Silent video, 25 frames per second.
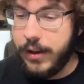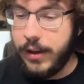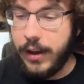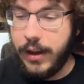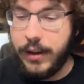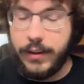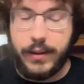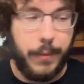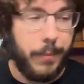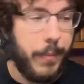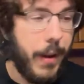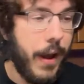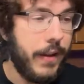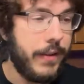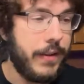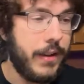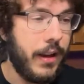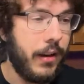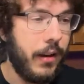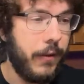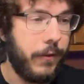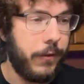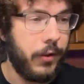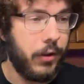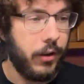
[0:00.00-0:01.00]
It depends
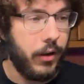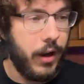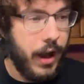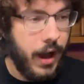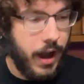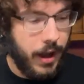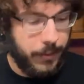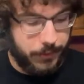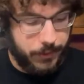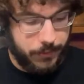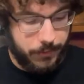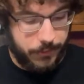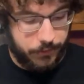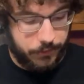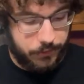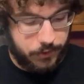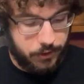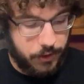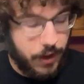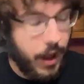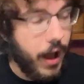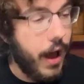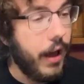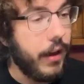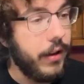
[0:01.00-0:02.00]
on if you're an optimist
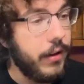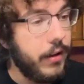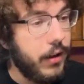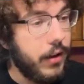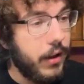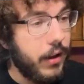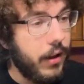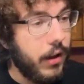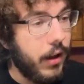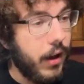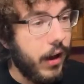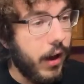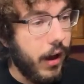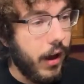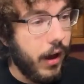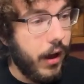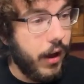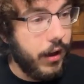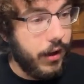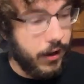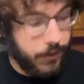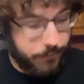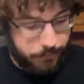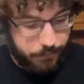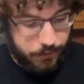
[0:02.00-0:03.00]
or not.
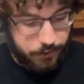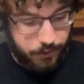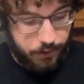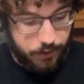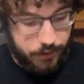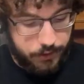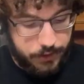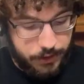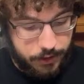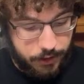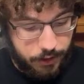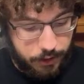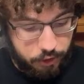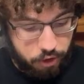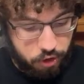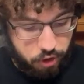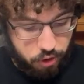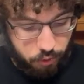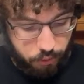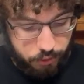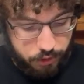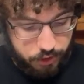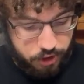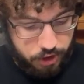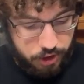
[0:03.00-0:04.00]
If the nearest
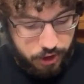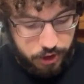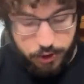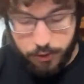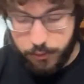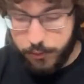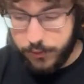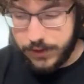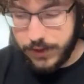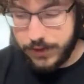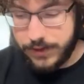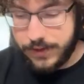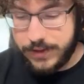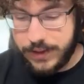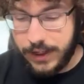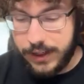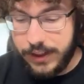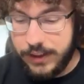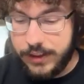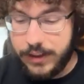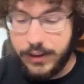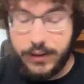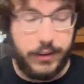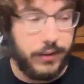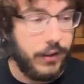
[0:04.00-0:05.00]
source to you is a
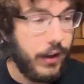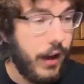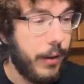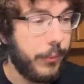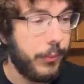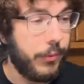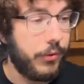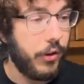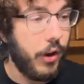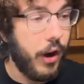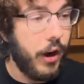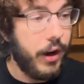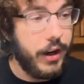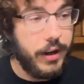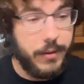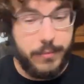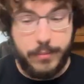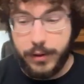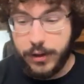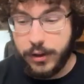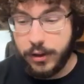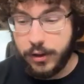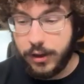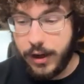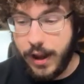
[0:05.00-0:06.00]
sink, I'm sorry,
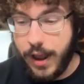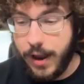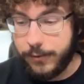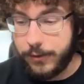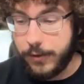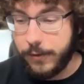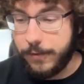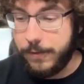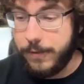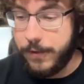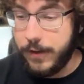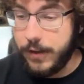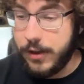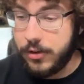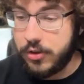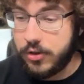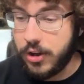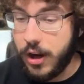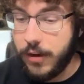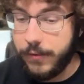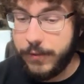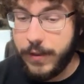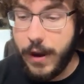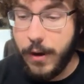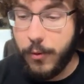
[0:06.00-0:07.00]
but you're going to have to finish
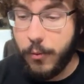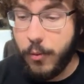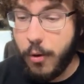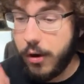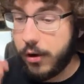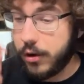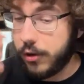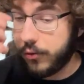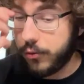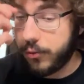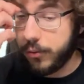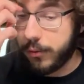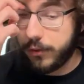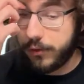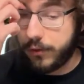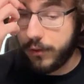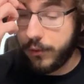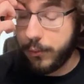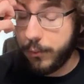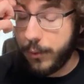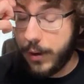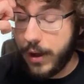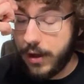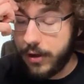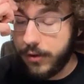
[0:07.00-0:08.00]
off that water source as
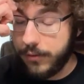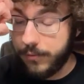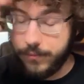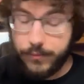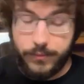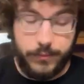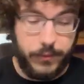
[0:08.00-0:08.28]
well.